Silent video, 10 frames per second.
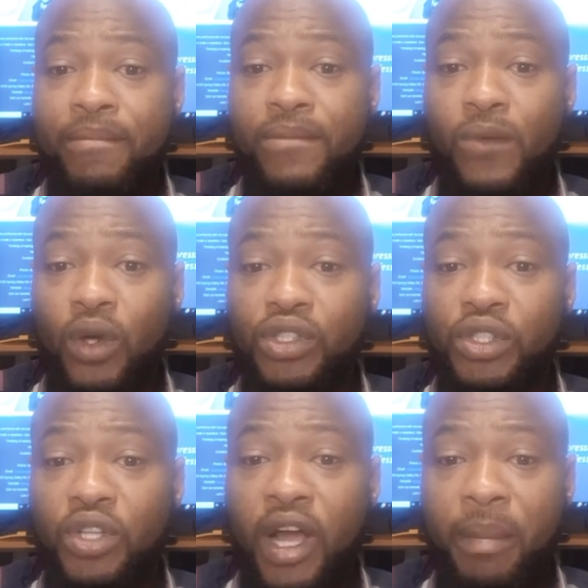once you
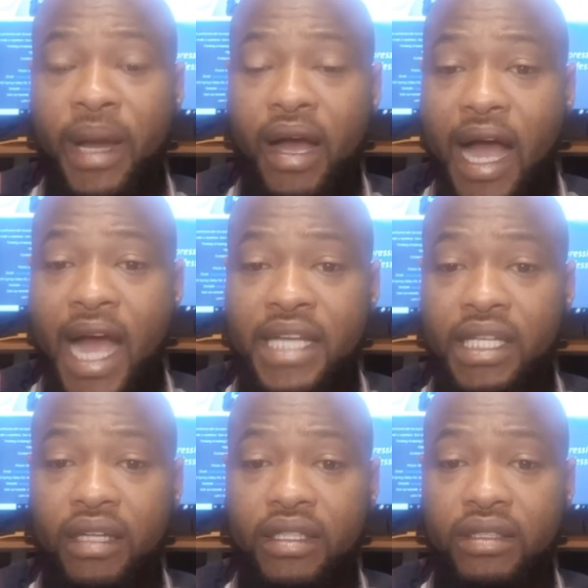talk about
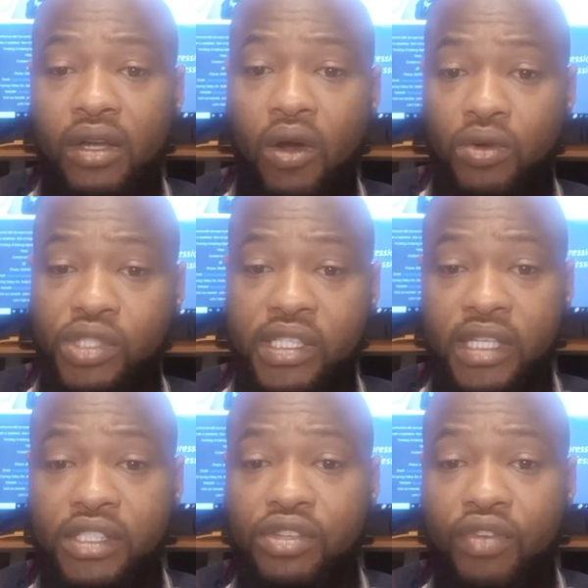Agile, they say, oh, is
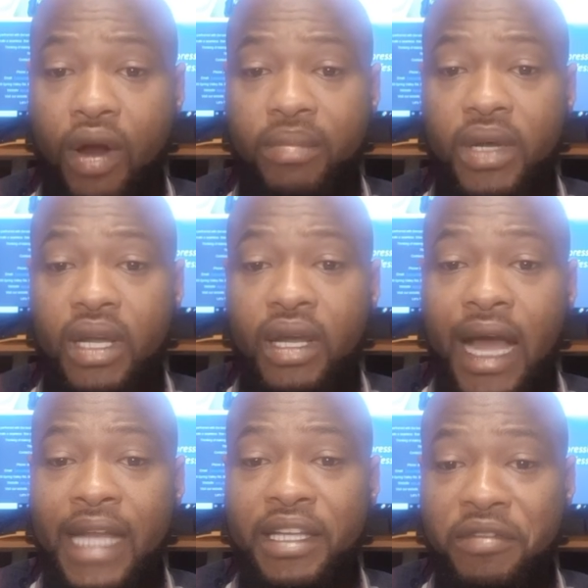it Scrum?
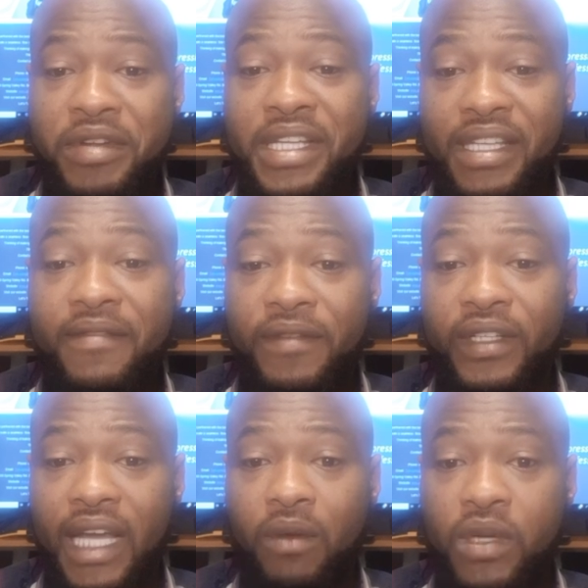And the reason for
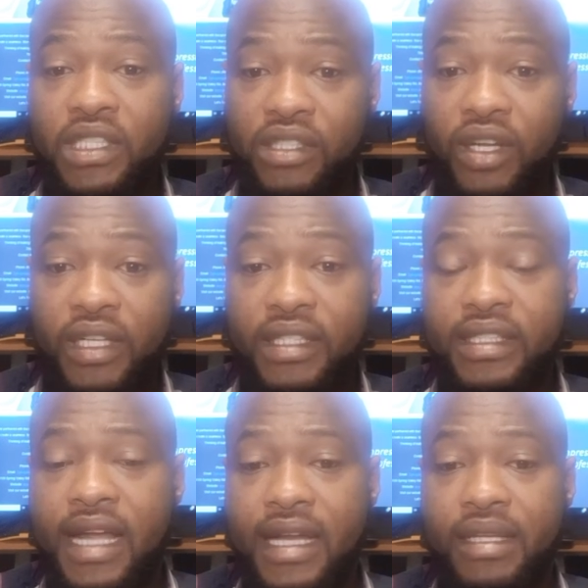that, which is
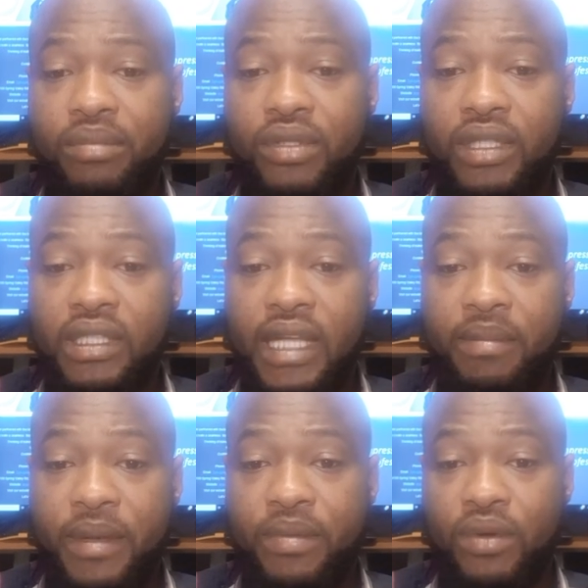understandable, is that
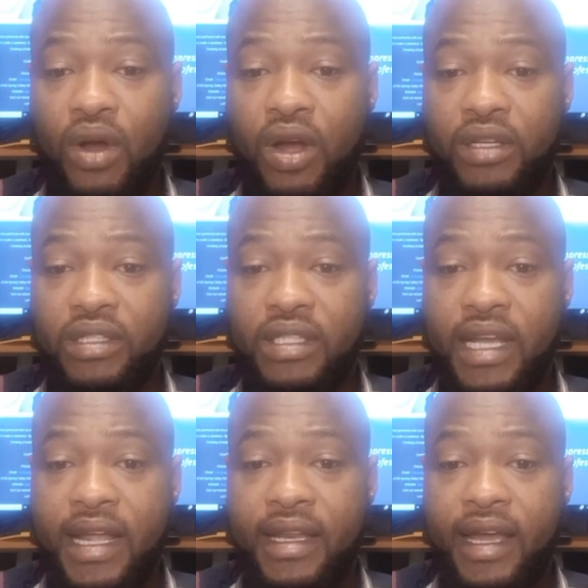people
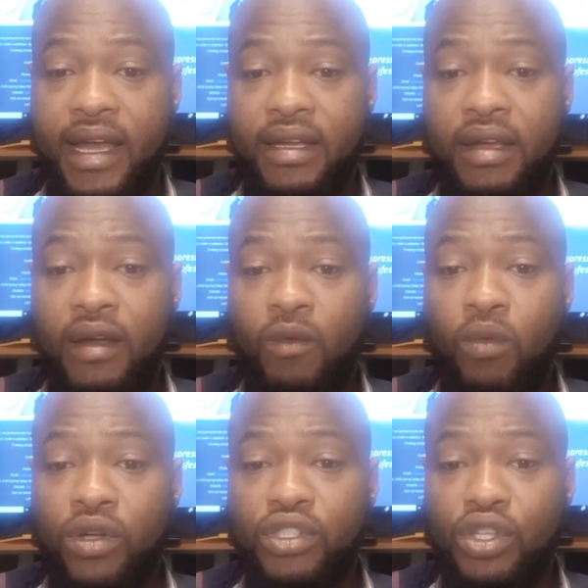understand that
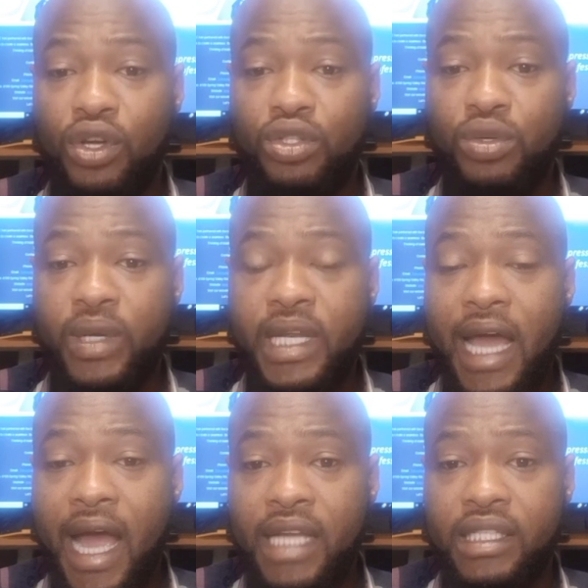once you're doing
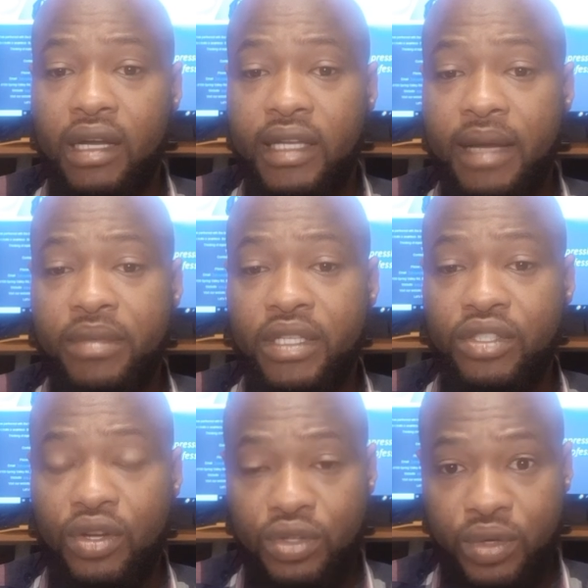Agile, that means
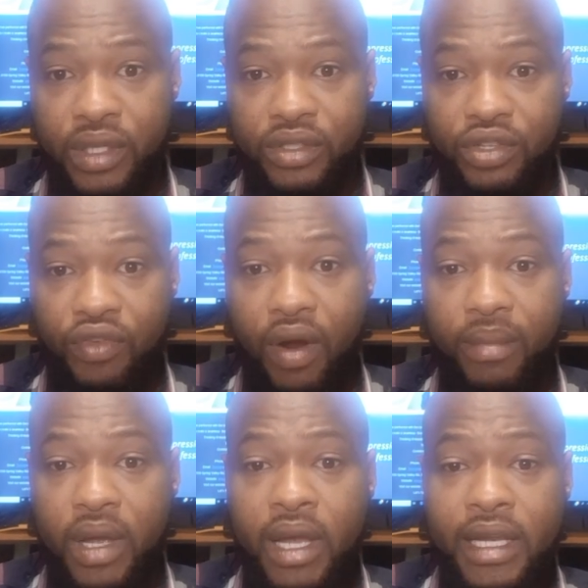you're doing Scrum.
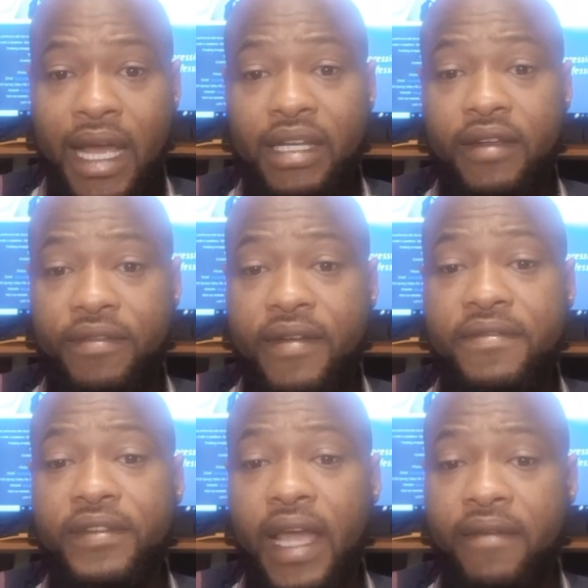There are different
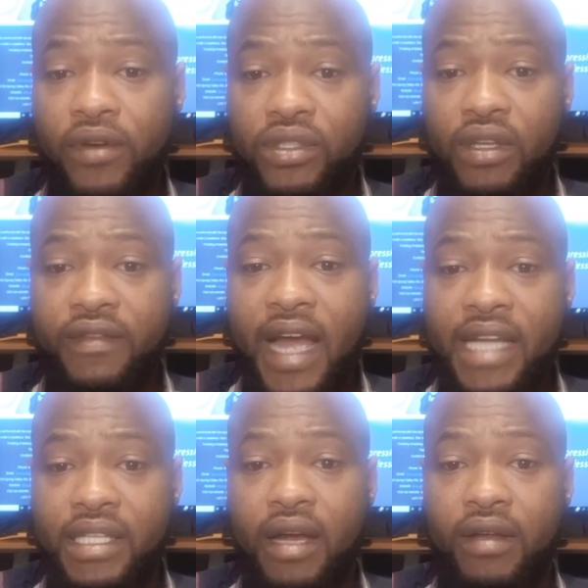flavors of
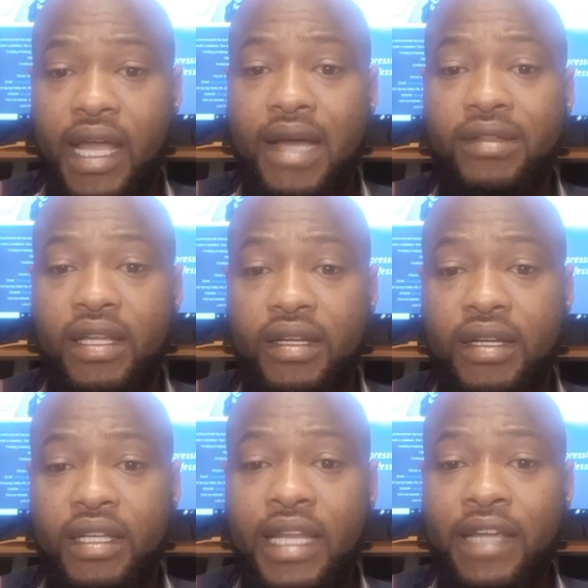Agile out there
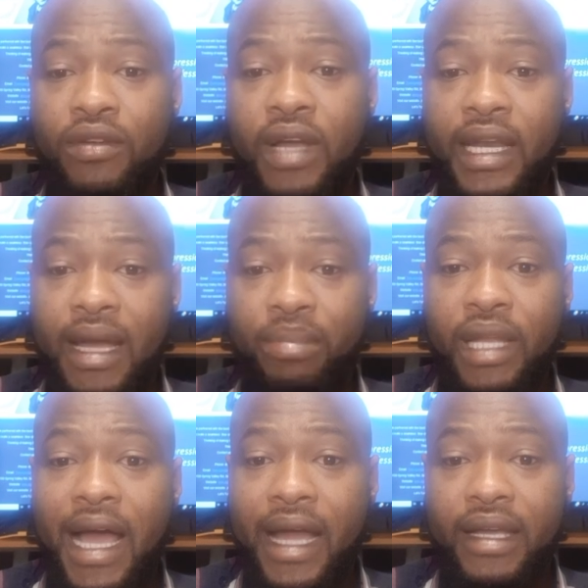that you can
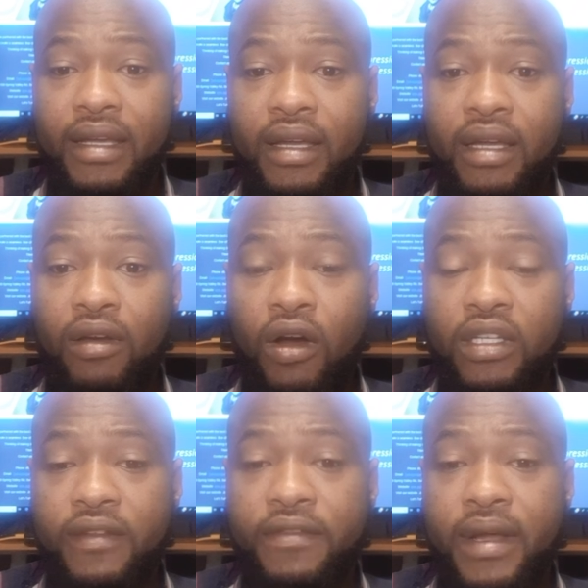apply, or
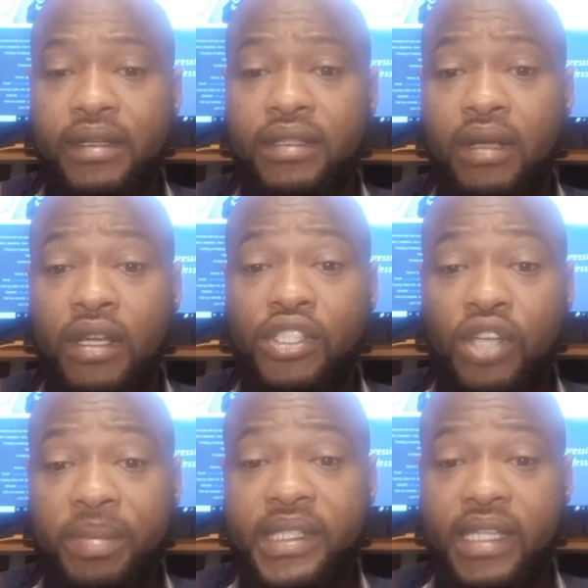different
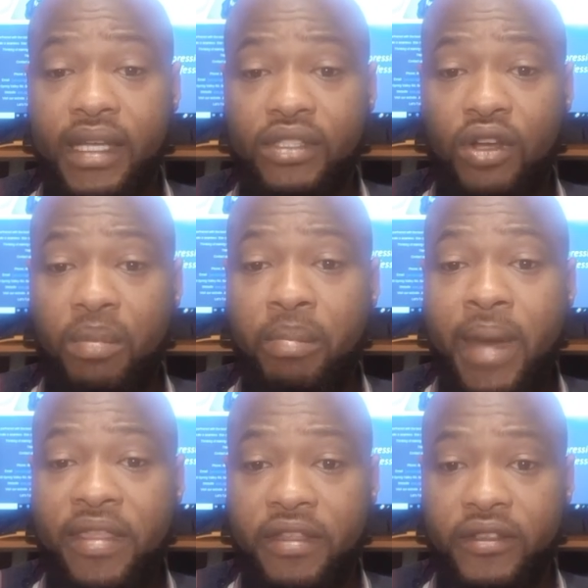subsets or
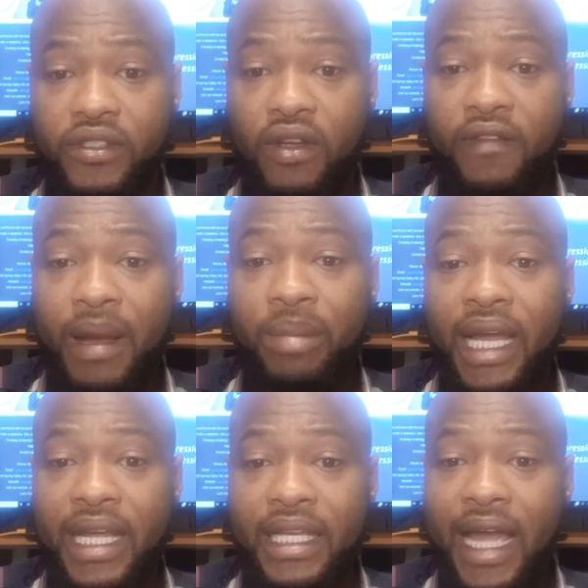methods of
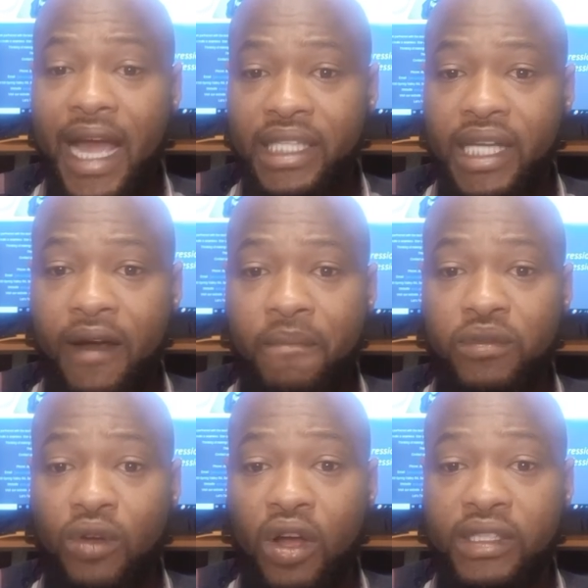applying the Agile
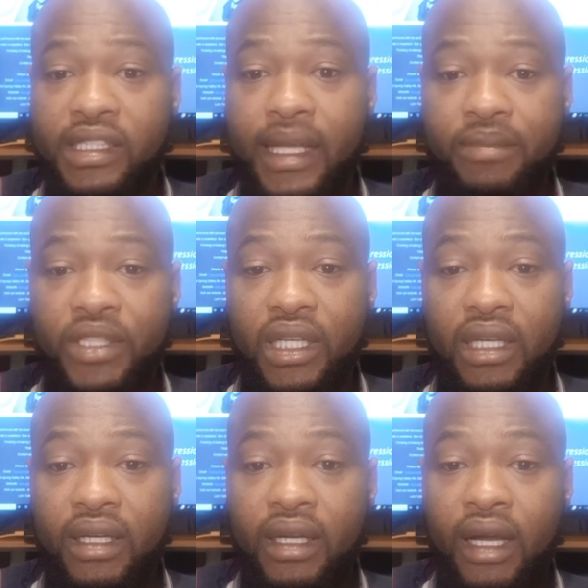concept.
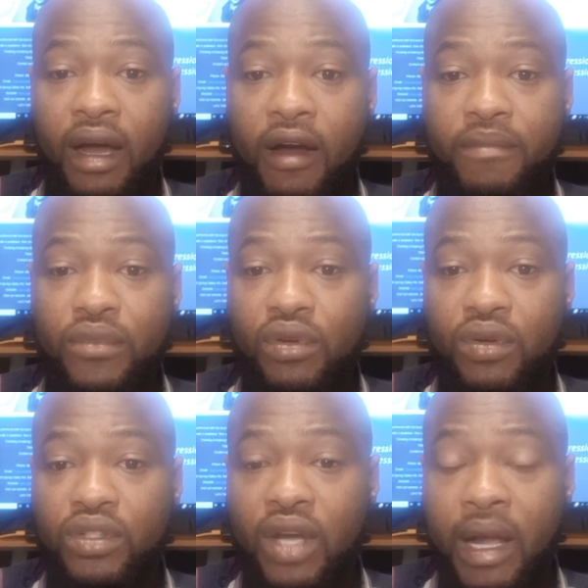You
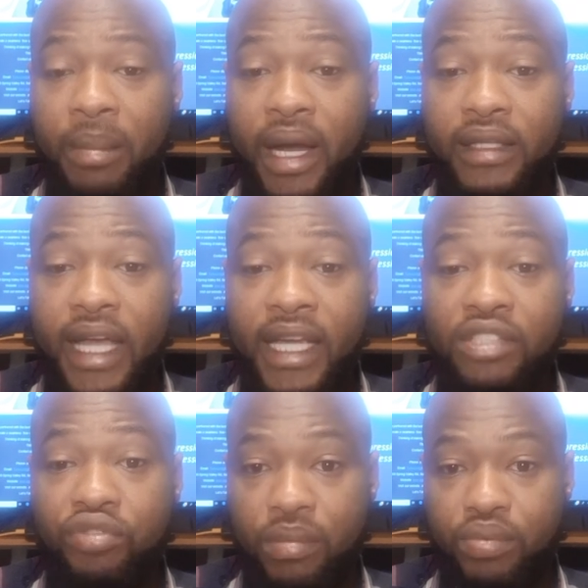could talk about
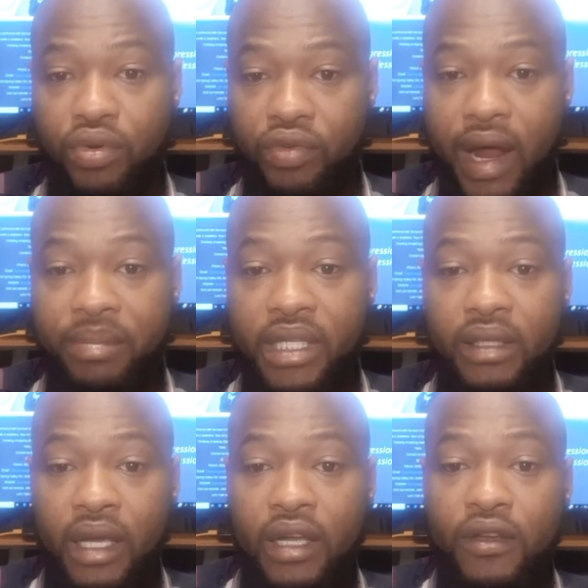extreme programming.
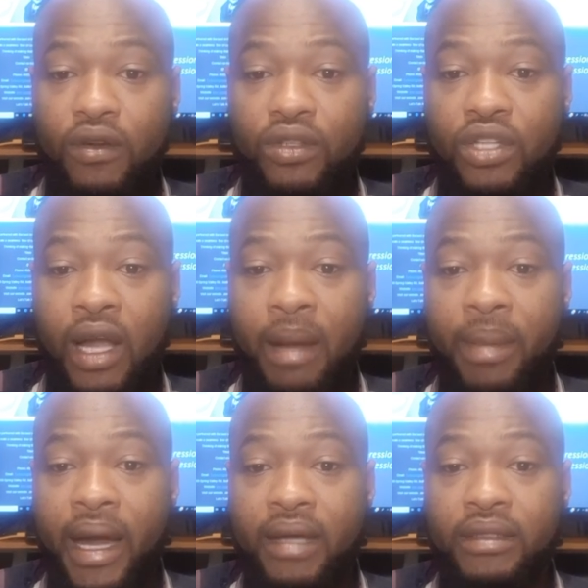You could talk
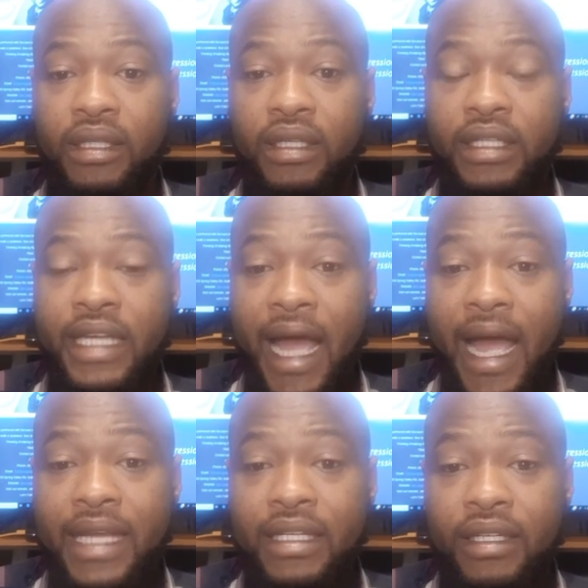about
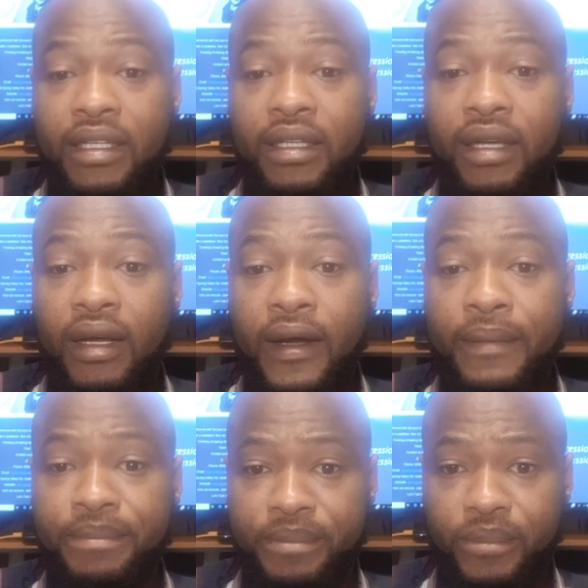DAD.
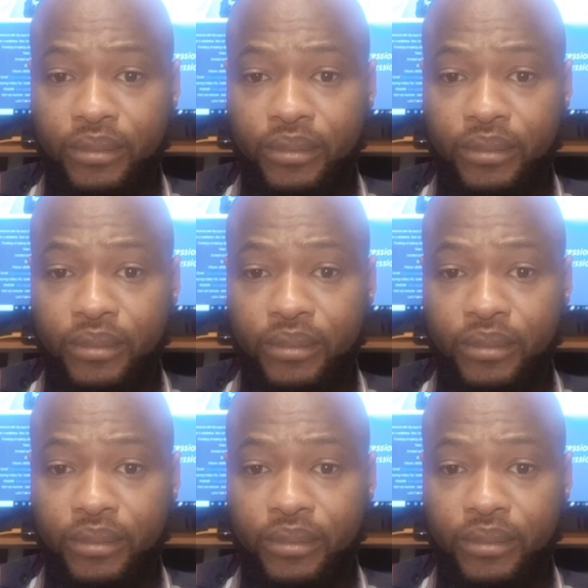Um,